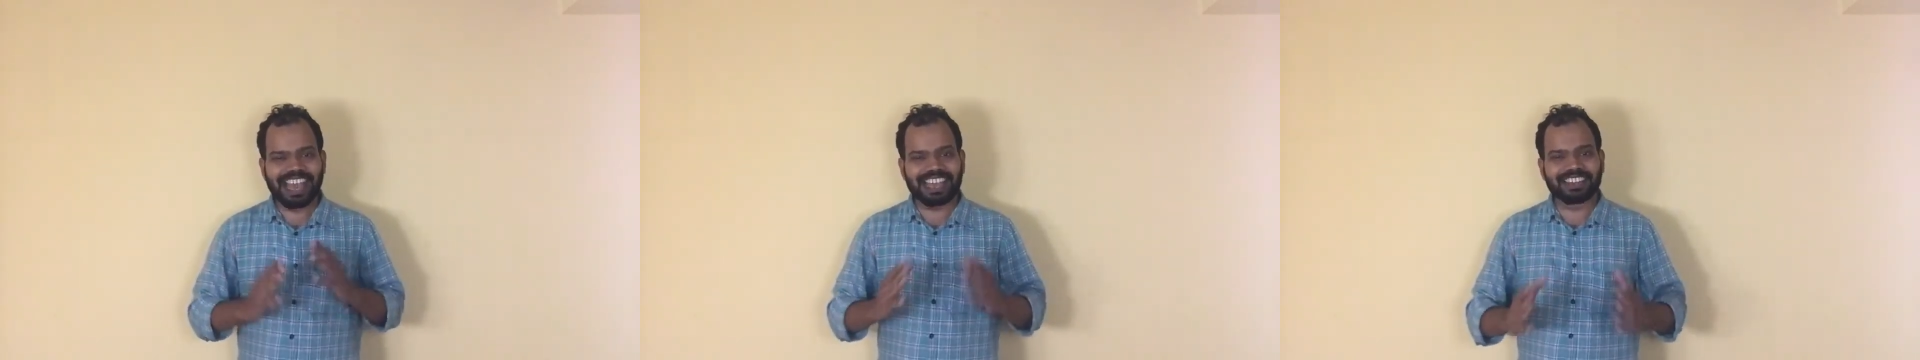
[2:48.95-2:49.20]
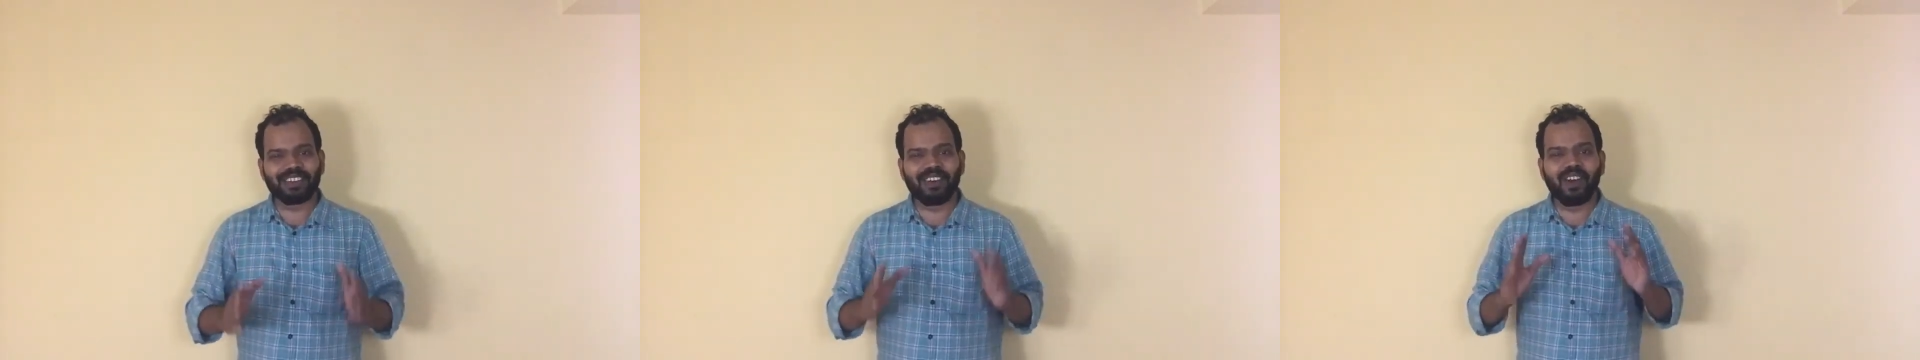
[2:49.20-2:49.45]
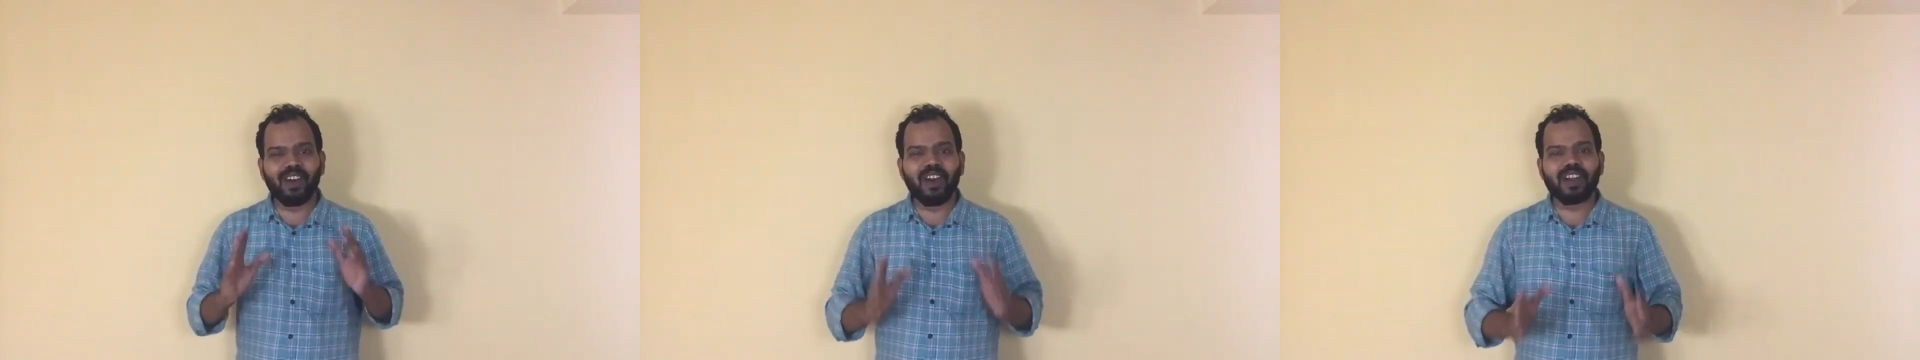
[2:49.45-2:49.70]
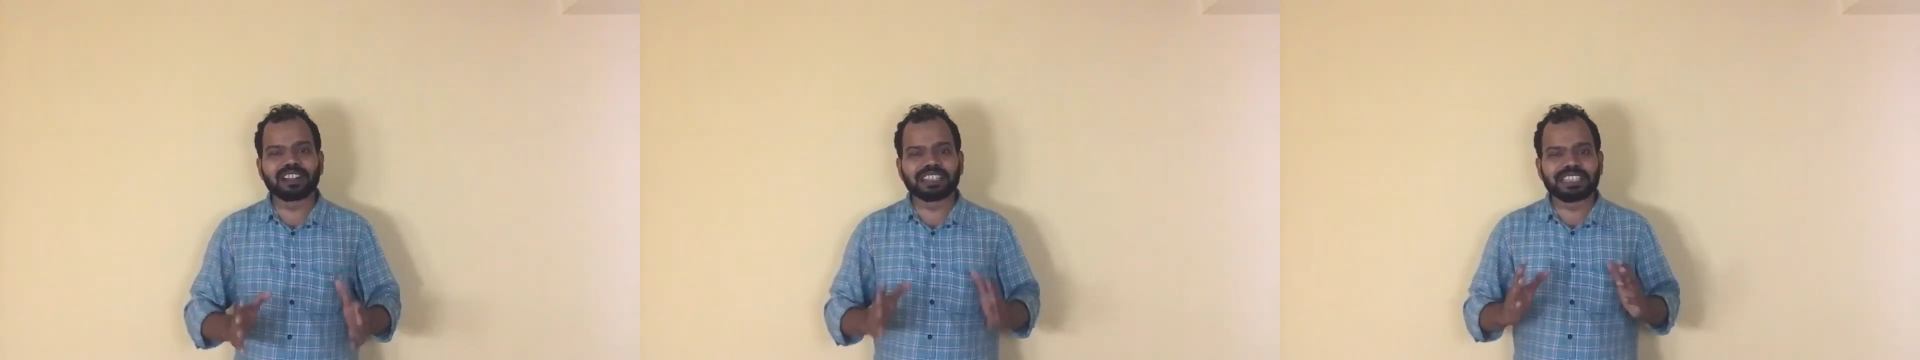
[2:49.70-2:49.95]
and
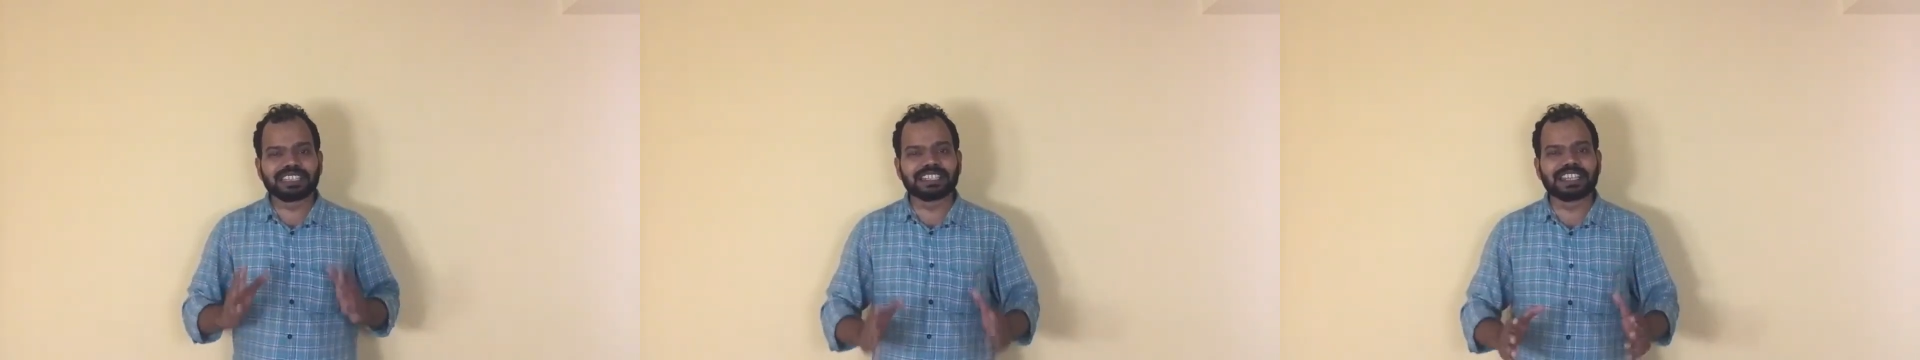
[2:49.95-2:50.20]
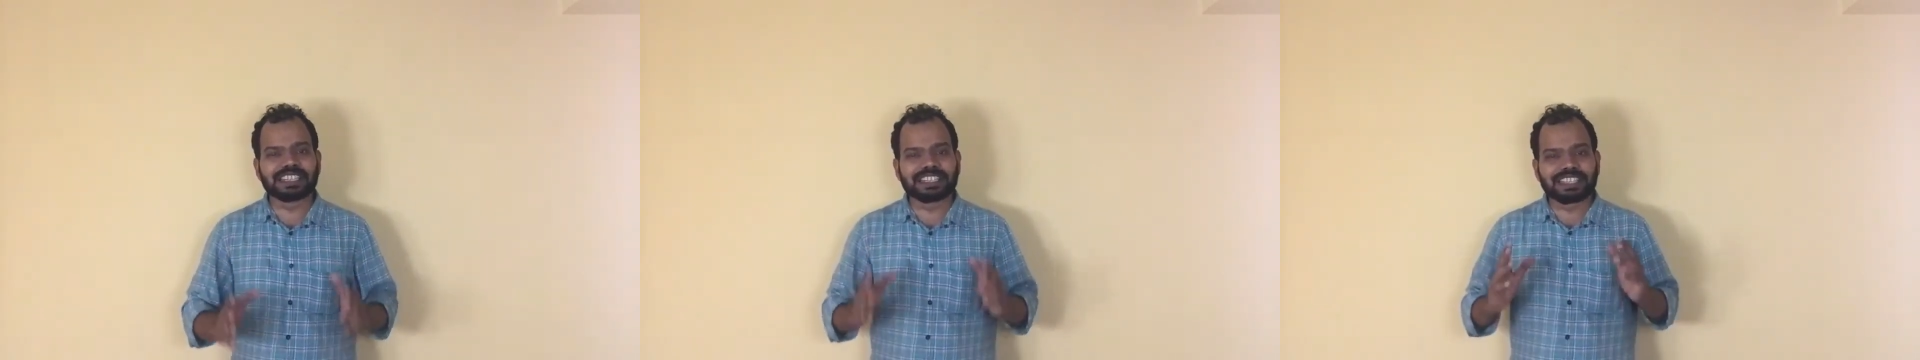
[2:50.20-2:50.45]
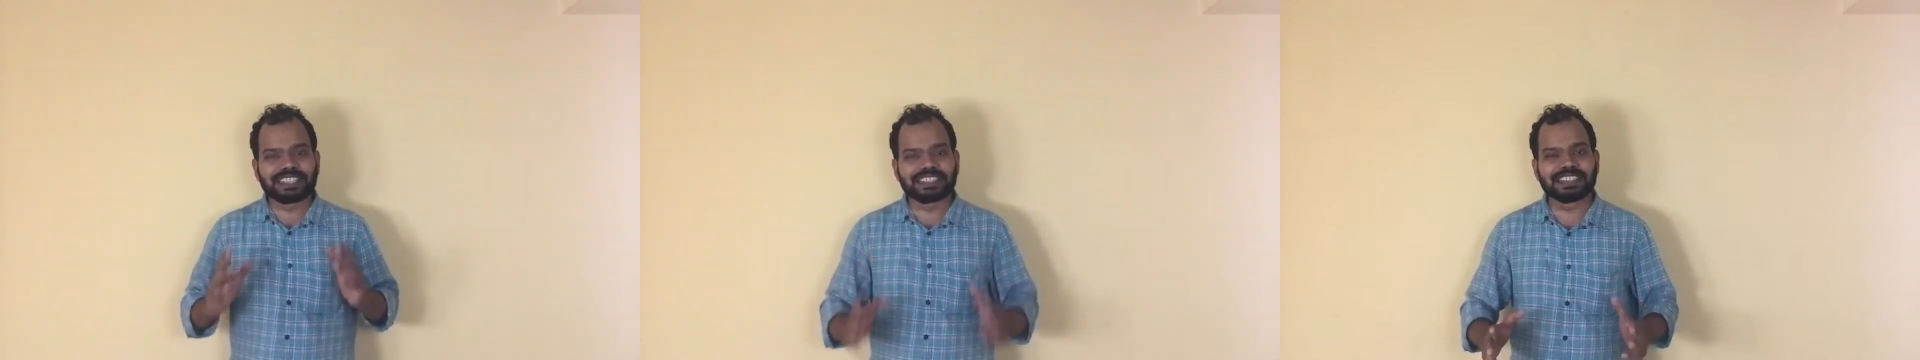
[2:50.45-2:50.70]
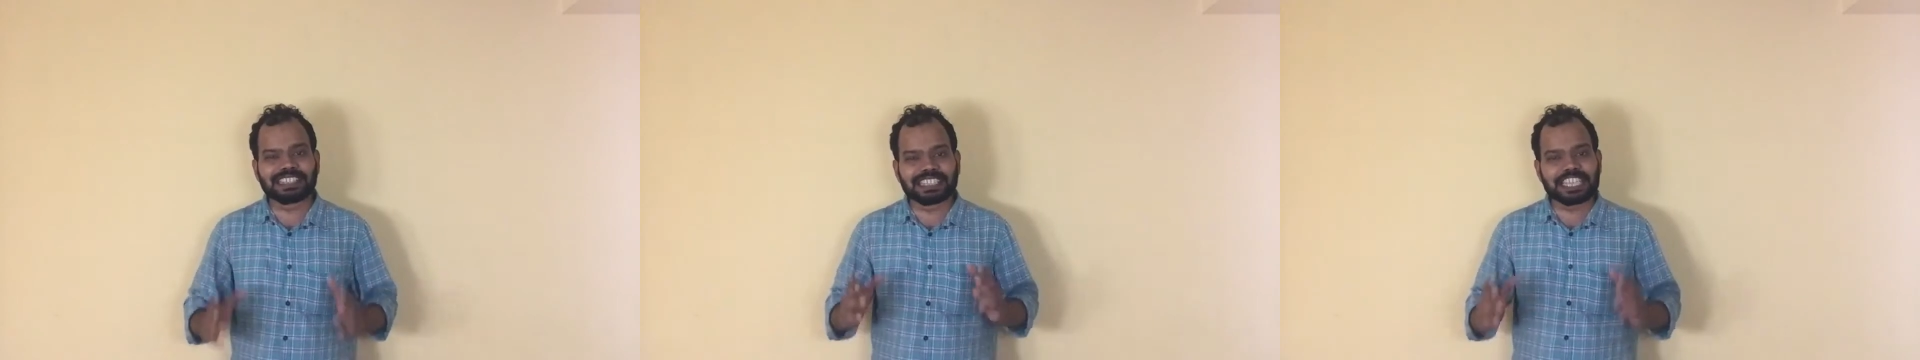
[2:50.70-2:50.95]
all these
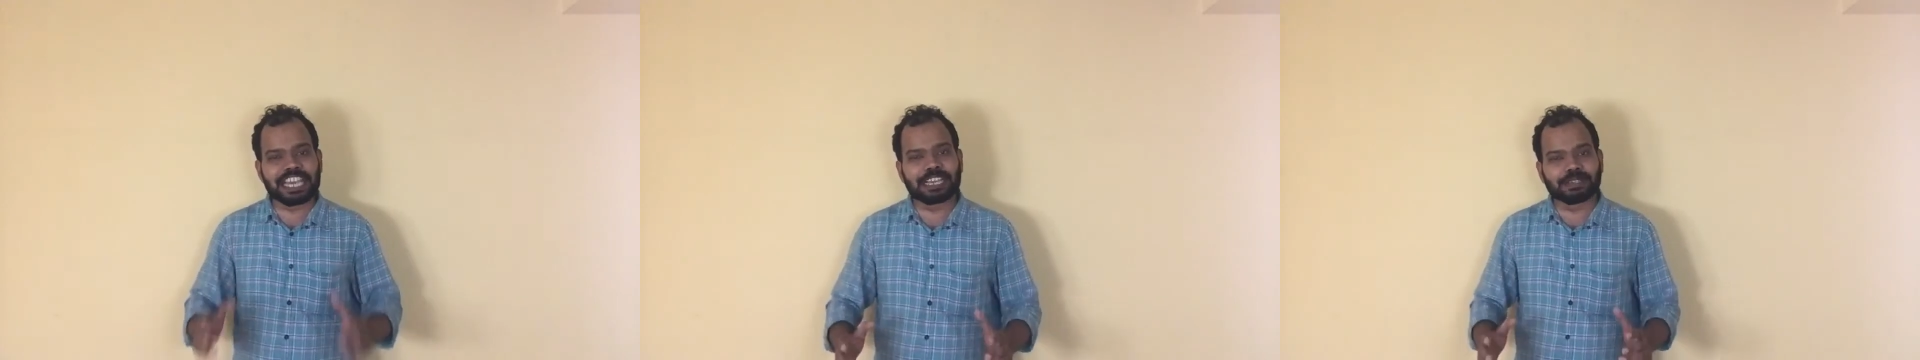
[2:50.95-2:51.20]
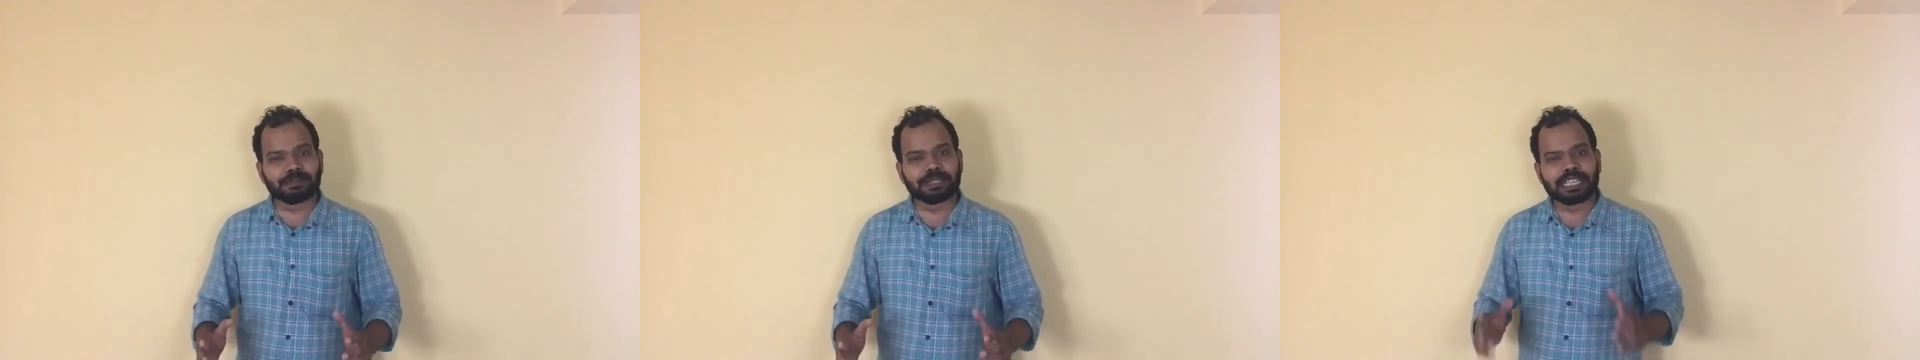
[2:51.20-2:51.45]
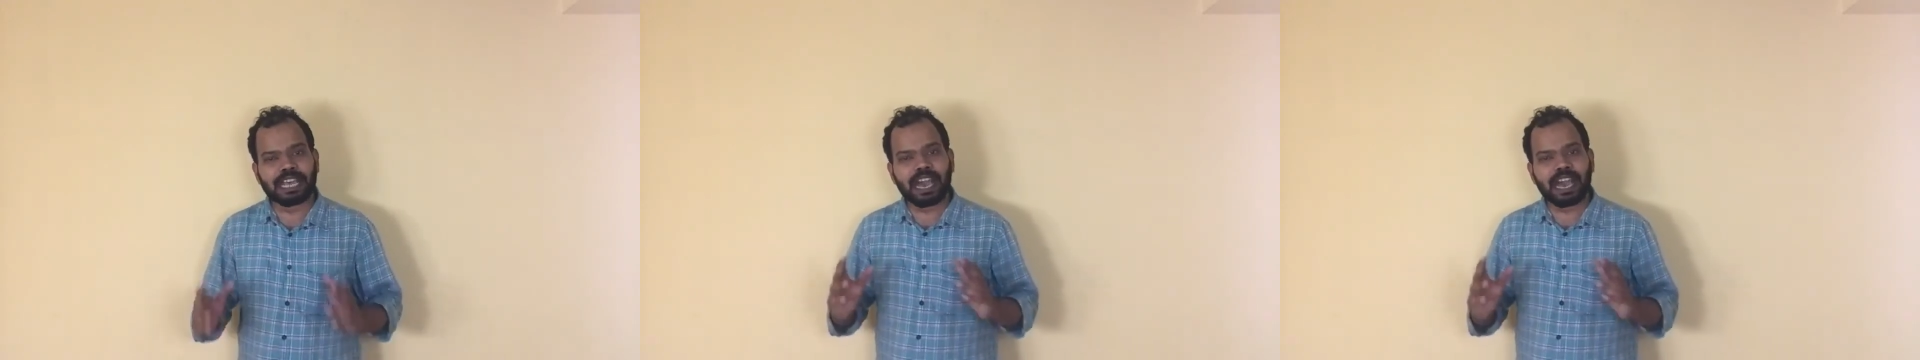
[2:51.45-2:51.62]
3 steps